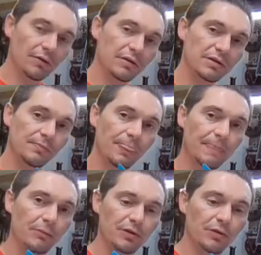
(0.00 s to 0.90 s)
I notice
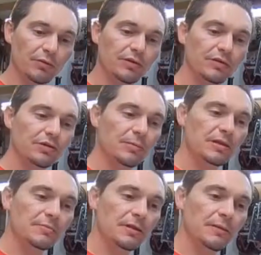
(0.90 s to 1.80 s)
when you go into the
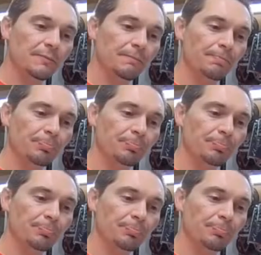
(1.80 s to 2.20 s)
trippy spin,